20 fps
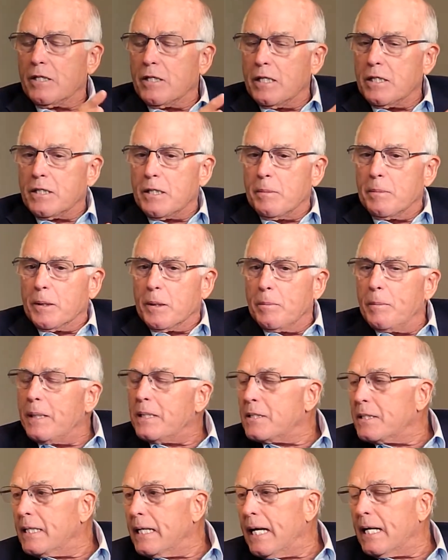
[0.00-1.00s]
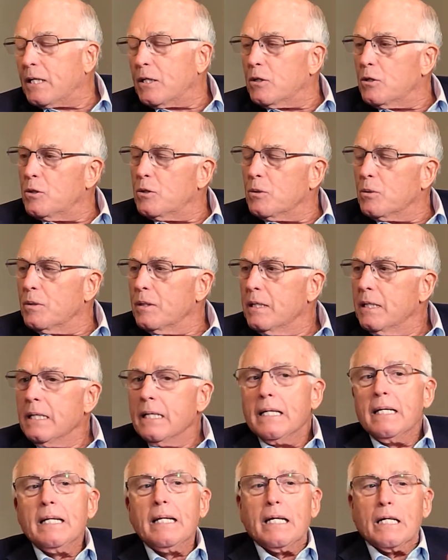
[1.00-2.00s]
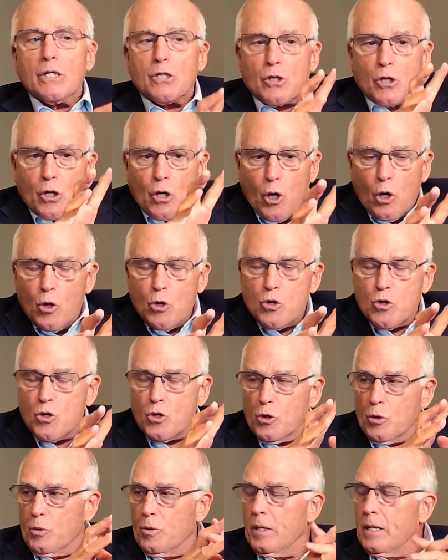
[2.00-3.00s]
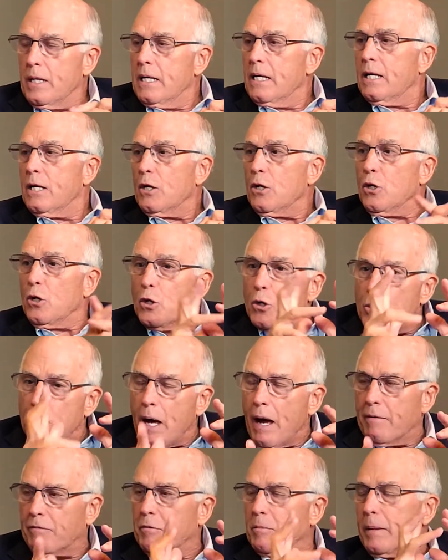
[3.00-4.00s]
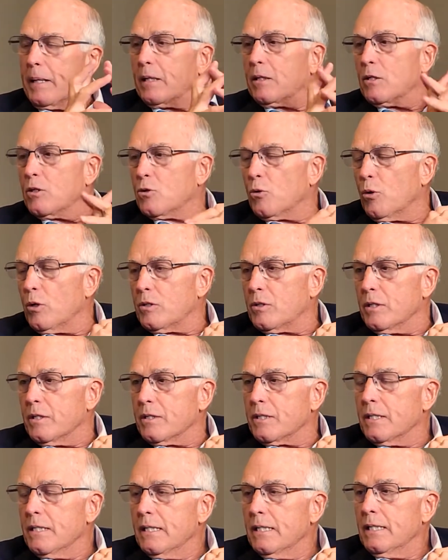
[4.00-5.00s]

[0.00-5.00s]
He said, but the best thing I can do is coach you. You have to make the choices.